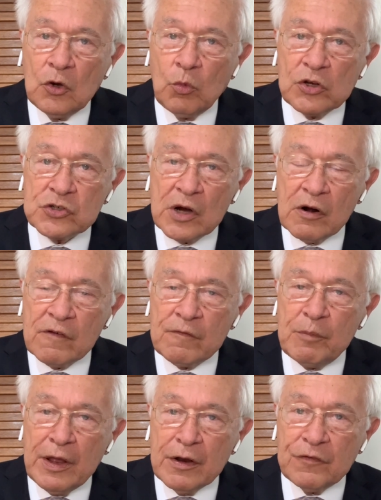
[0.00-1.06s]
which are of
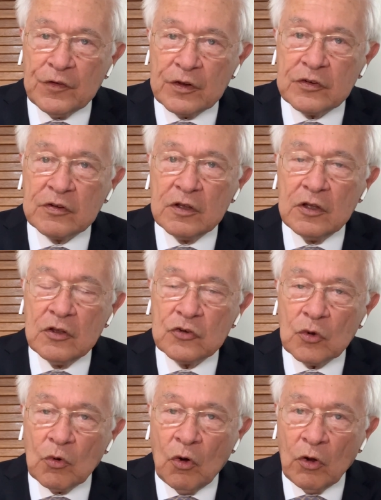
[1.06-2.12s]
benefit
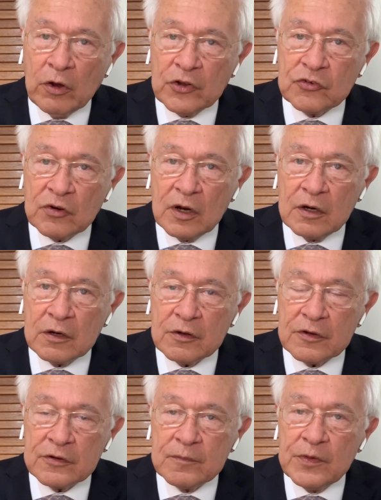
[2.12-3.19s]
to all
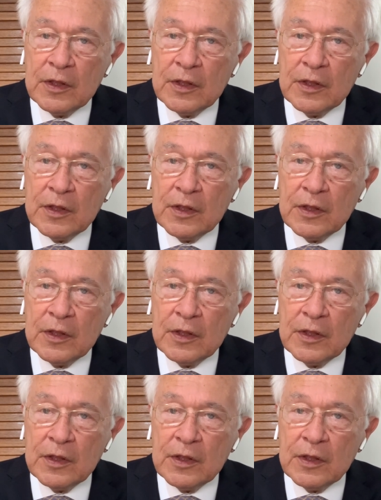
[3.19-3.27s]
Australians.